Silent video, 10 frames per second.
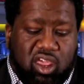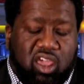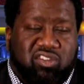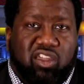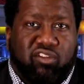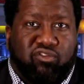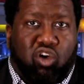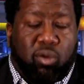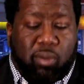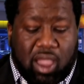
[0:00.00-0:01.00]
They said
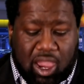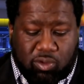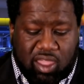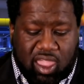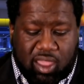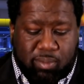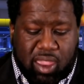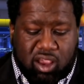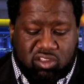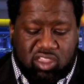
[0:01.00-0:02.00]
former Iowa
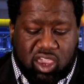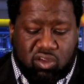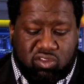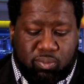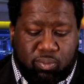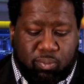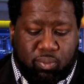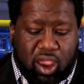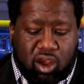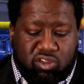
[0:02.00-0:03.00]
linebacker Terrence
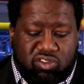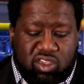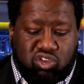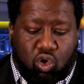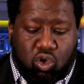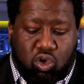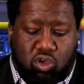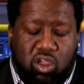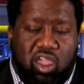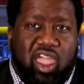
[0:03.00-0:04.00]
Pryor said
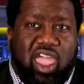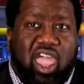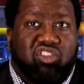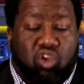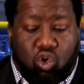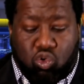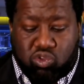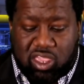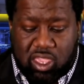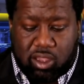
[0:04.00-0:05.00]
Doyle had
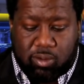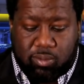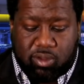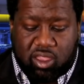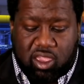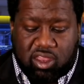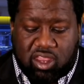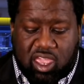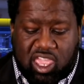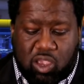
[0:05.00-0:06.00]
told him
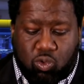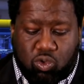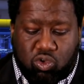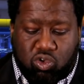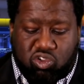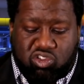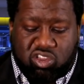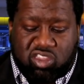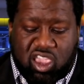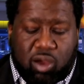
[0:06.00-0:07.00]
that he
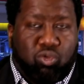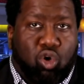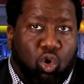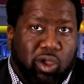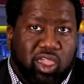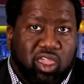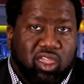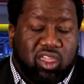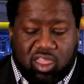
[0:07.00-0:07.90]
should take up rowing.